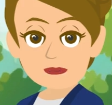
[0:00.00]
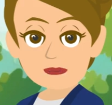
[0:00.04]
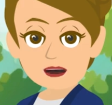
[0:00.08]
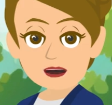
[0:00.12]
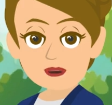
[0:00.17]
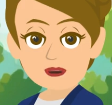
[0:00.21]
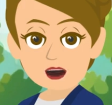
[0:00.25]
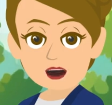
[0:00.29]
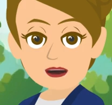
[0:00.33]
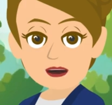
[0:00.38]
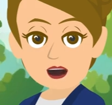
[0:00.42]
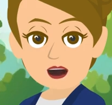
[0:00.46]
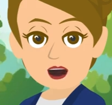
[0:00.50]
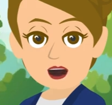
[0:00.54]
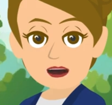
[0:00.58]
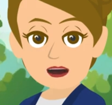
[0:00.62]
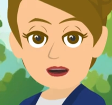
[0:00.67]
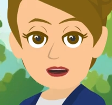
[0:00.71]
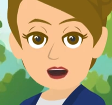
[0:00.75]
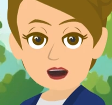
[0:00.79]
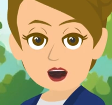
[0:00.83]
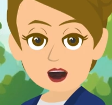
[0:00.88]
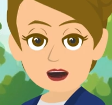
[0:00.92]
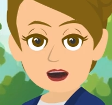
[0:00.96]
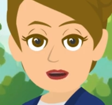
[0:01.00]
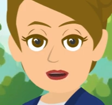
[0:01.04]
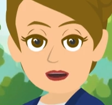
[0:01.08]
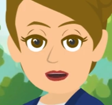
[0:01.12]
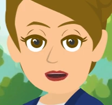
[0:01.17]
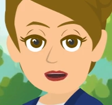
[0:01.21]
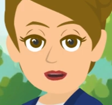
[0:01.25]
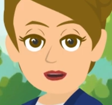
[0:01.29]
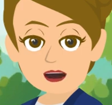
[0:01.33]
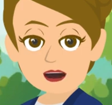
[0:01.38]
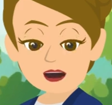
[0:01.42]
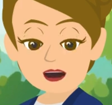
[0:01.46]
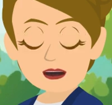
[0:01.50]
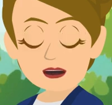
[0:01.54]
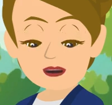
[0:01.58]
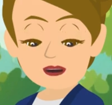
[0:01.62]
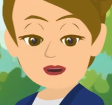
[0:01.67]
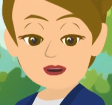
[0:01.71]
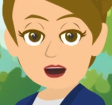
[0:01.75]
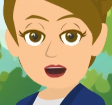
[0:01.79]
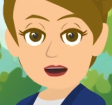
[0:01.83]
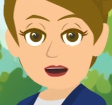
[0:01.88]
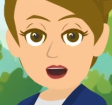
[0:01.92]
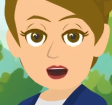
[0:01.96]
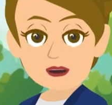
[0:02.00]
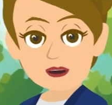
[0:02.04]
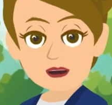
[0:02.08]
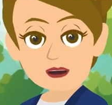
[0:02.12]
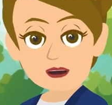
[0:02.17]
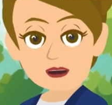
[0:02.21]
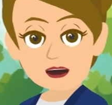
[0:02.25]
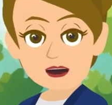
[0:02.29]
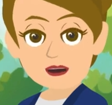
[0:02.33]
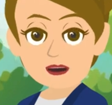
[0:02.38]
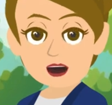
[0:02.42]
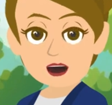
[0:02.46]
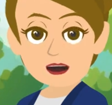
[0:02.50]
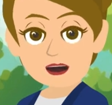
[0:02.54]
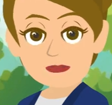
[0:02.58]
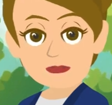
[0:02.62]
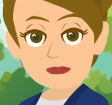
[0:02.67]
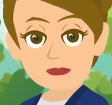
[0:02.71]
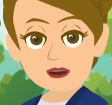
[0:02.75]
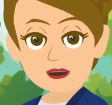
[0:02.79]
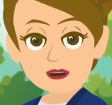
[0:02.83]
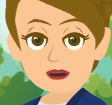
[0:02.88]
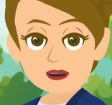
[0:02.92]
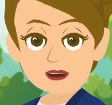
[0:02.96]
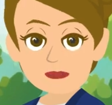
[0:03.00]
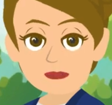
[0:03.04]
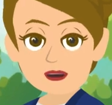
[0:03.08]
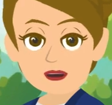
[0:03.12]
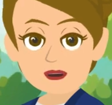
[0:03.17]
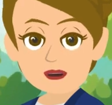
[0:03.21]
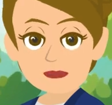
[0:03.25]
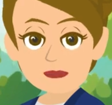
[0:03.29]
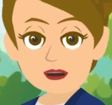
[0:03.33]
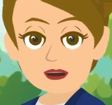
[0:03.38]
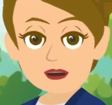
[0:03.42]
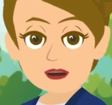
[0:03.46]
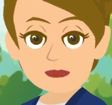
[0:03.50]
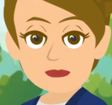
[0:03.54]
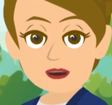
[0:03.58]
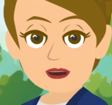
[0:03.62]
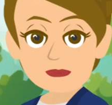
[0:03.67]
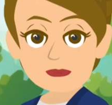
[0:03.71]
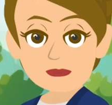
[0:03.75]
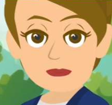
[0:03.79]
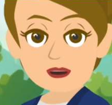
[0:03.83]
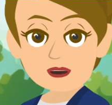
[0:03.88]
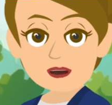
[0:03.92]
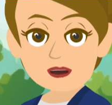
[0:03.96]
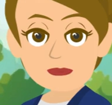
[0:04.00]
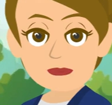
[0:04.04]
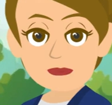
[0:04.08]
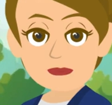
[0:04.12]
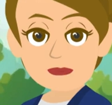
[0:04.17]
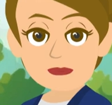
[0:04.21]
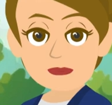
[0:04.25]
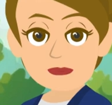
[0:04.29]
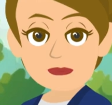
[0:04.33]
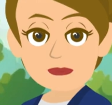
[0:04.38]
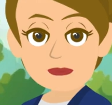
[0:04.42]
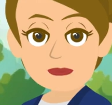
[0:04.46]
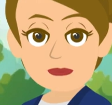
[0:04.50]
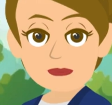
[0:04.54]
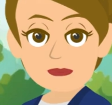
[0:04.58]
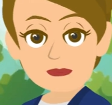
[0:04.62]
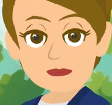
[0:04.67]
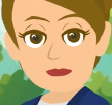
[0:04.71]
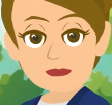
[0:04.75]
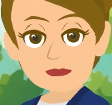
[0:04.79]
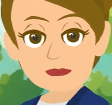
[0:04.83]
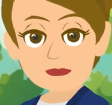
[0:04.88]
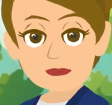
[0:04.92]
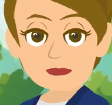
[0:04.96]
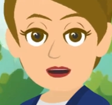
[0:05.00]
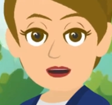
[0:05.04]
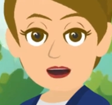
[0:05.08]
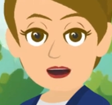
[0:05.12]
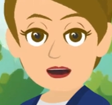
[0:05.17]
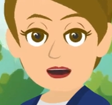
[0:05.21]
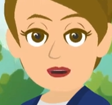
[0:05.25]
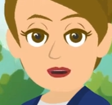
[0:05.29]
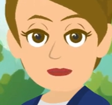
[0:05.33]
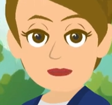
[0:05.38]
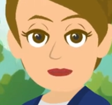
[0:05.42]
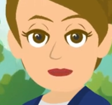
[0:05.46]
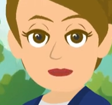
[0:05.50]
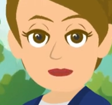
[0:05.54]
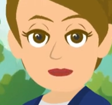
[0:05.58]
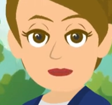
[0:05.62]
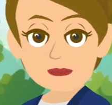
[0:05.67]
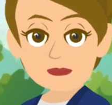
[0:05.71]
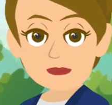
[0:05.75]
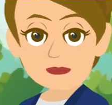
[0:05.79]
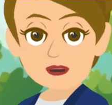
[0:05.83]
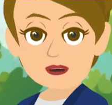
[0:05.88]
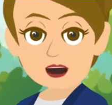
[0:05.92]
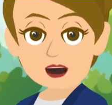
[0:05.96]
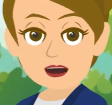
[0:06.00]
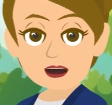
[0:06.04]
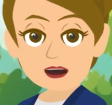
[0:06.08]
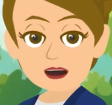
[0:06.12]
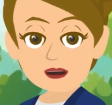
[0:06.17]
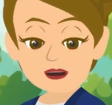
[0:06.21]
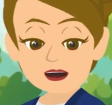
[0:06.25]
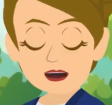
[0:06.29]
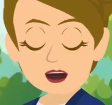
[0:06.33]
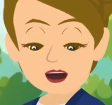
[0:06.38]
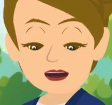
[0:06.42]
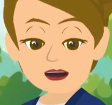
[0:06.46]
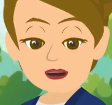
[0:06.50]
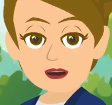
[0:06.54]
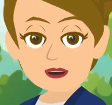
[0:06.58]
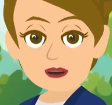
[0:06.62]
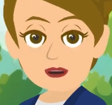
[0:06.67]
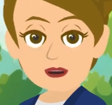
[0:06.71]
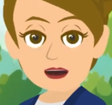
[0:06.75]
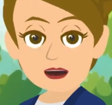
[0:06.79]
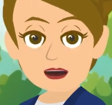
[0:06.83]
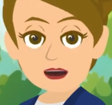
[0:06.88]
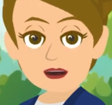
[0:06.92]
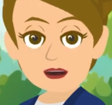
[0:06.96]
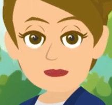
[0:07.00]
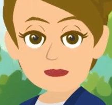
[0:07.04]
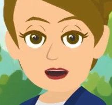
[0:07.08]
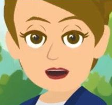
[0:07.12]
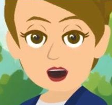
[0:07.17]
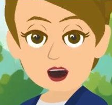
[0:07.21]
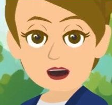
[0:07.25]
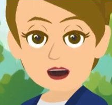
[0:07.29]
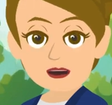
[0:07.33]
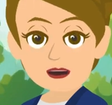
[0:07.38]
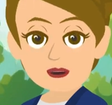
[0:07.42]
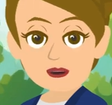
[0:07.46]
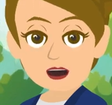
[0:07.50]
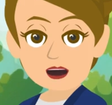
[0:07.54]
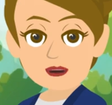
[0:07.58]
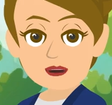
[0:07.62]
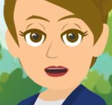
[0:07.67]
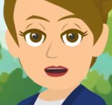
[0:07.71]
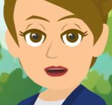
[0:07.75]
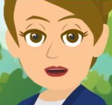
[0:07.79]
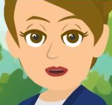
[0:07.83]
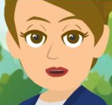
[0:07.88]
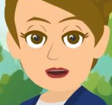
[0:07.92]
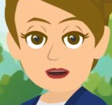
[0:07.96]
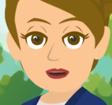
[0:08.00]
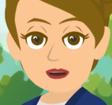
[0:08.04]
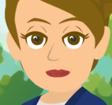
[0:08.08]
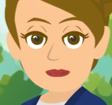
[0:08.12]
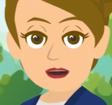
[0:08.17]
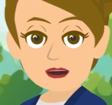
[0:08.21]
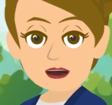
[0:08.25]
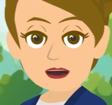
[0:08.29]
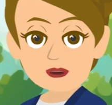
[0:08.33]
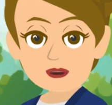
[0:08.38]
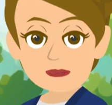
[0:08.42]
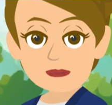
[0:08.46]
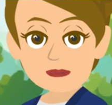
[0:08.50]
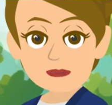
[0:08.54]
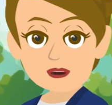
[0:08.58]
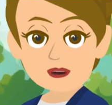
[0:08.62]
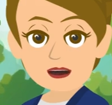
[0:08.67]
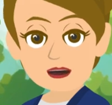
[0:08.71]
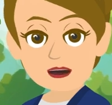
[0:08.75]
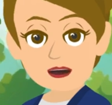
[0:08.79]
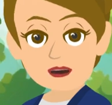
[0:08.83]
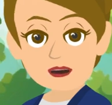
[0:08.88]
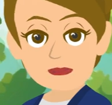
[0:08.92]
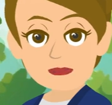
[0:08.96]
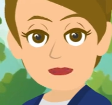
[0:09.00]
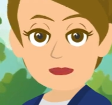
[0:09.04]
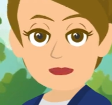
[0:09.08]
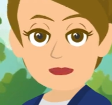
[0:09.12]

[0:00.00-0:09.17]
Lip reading: because more momentum, then it easier it is for you to continue this thought. So when you are in that vibrational place where